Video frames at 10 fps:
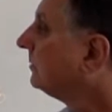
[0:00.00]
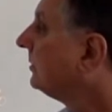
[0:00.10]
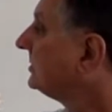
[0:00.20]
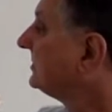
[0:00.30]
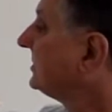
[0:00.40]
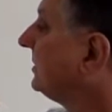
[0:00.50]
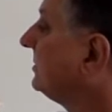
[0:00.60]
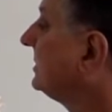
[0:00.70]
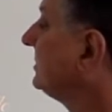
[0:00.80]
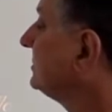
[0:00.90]
Moles of
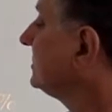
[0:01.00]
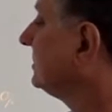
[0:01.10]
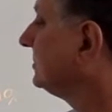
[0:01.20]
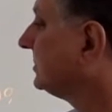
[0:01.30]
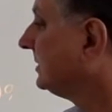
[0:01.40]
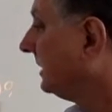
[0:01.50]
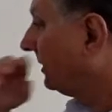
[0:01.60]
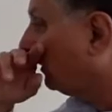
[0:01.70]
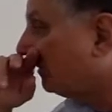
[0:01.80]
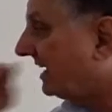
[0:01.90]
solute, liter solution.
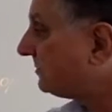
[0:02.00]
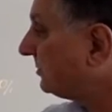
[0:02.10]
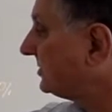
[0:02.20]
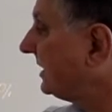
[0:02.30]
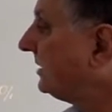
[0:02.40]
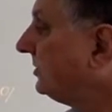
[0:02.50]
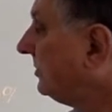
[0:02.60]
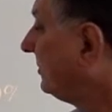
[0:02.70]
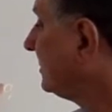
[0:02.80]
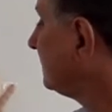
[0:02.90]
Mass percent, you
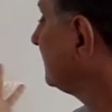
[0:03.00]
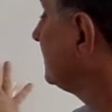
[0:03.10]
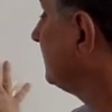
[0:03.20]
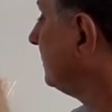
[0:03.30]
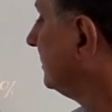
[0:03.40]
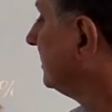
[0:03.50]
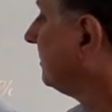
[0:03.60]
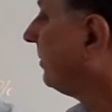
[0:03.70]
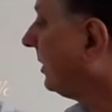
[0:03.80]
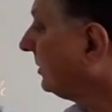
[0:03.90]
know this one too.
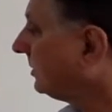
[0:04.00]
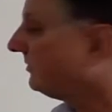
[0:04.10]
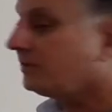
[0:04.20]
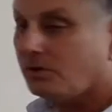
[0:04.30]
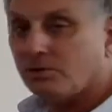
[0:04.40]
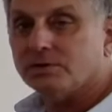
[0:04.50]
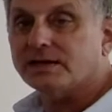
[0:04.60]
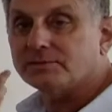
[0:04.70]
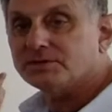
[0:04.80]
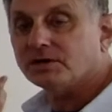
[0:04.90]
Part over the whole
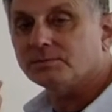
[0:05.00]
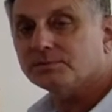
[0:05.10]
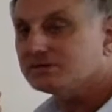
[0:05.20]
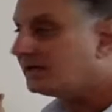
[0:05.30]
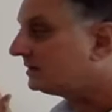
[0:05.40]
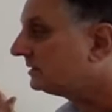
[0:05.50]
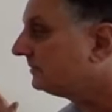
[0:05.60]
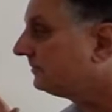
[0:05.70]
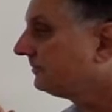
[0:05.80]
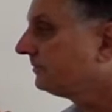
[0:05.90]
times 100%.
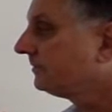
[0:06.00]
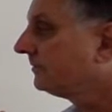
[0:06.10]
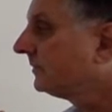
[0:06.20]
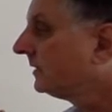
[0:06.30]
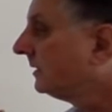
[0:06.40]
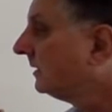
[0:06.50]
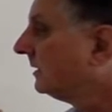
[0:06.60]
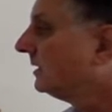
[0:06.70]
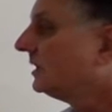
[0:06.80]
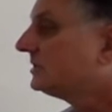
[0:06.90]

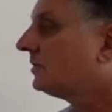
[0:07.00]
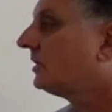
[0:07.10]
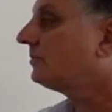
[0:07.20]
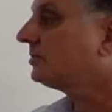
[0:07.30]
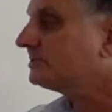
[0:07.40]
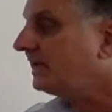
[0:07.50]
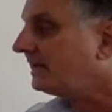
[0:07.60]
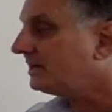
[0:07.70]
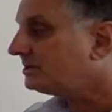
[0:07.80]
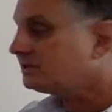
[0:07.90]
So a
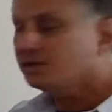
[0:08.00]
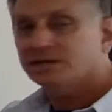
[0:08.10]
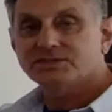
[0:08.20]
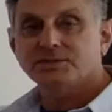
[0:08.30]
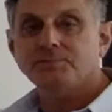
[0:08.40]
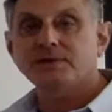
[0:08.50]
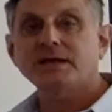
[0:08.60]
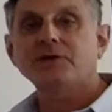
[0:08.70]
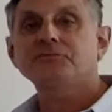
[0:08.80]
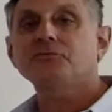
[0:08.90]
percentage is simply
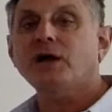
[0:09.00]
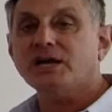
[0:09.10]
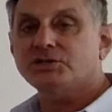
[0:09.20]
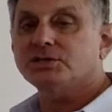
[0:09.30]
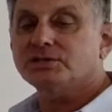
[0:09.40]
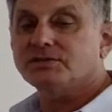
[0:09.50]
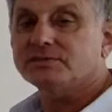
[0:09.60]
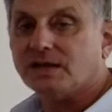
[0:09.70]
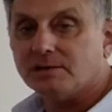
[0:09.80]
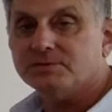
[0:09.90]
a fraction
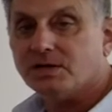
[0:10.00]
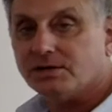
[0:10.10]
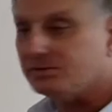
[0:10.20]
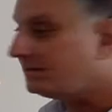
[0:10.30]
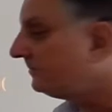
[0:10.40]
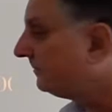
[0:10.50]
times 100.